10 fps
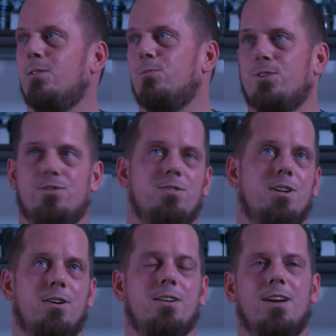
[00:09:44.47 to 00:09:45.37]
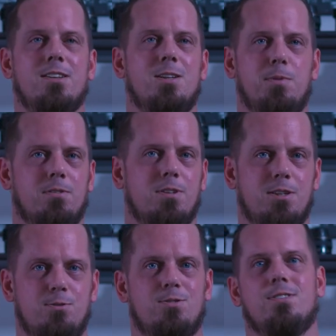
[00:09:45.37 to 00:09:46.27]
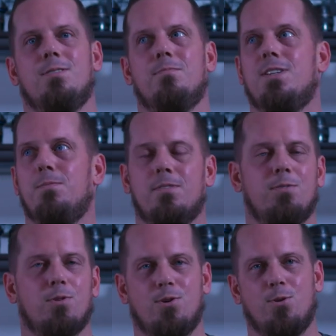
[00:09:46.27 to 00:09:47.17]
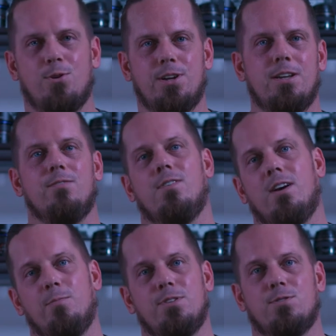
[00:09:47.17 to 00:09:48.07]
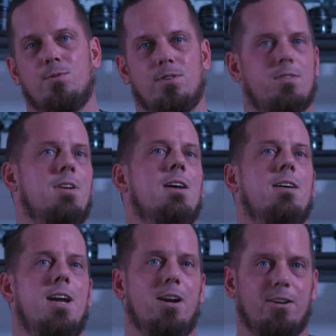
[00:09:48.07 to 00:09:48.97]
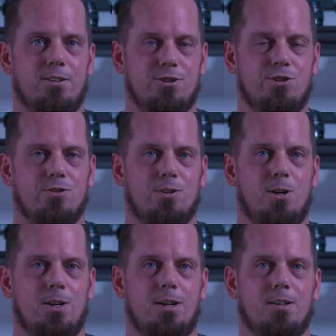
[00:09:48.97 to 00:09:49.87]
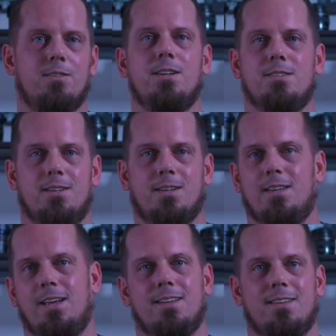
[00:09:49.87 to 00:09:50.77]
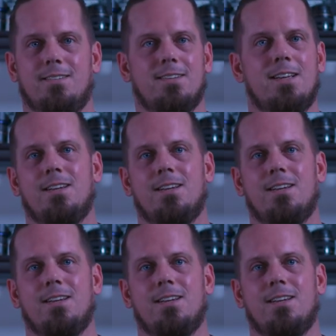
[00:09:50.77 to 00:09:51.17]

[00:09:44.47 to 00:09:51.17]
which, you know, I typically use because I'm typically recording in environments with air conditioner on and things like that, that,